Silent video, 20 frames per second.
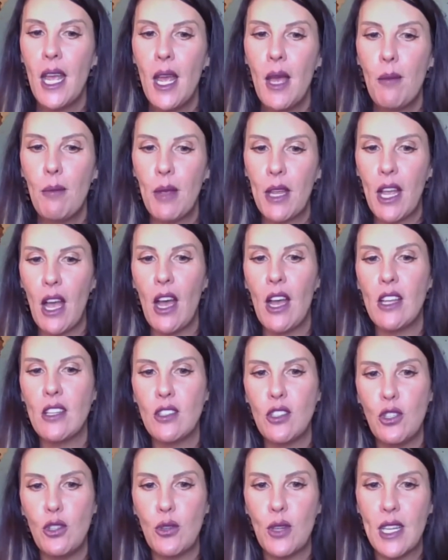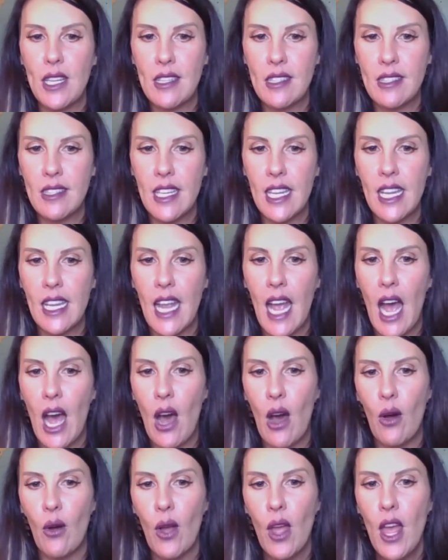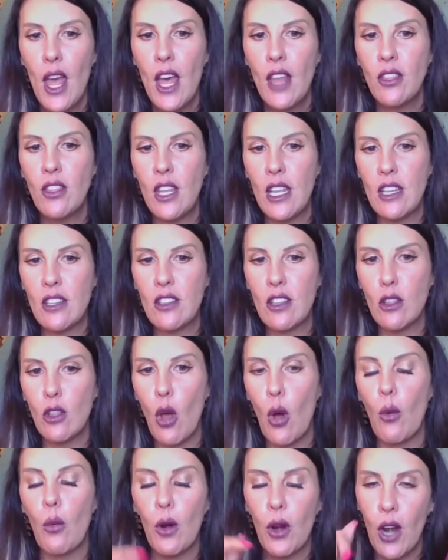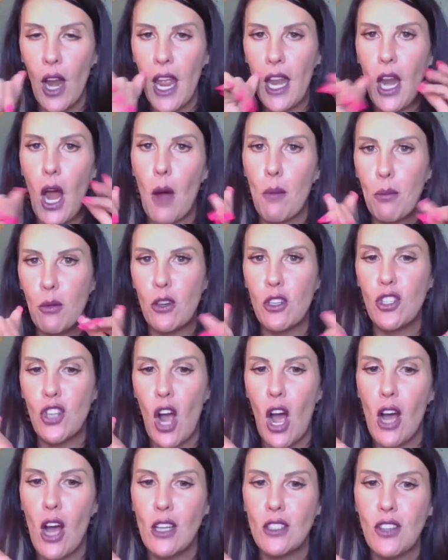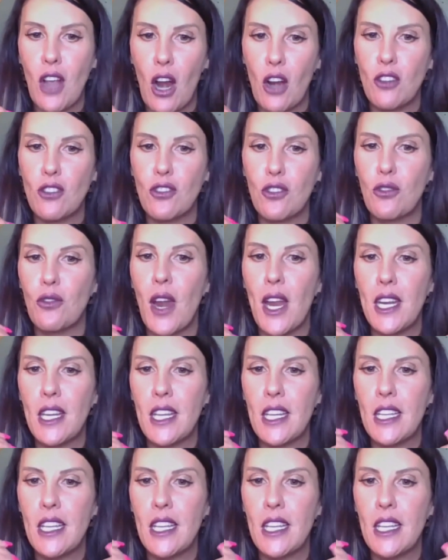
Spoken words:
because you can see how these lower and upper jaws are serrated.